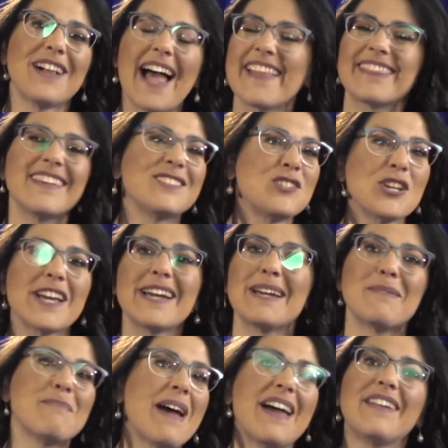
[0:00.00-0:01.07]
at the gym. I don't think I
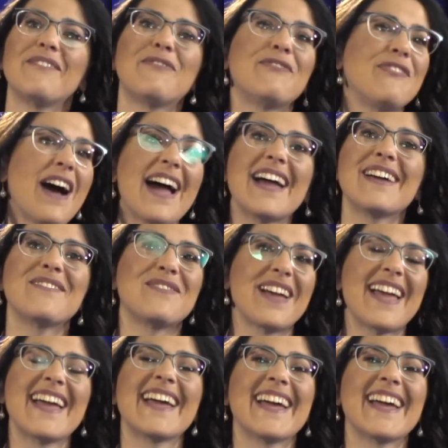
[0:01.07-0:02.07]
like you right now.